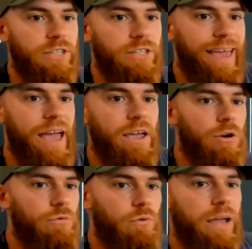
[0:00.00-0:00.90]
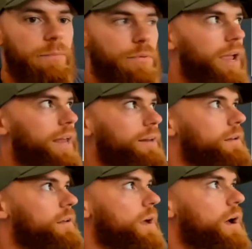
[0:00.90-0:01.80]
is to get your right brain
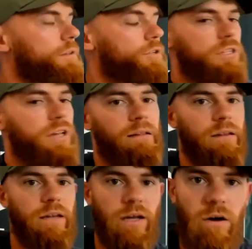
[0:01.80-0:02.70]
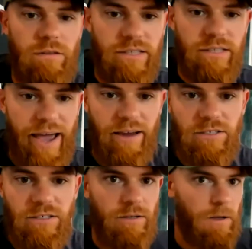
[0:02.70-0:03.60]
understanding the
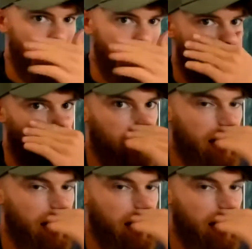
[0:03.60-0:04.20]
context. If I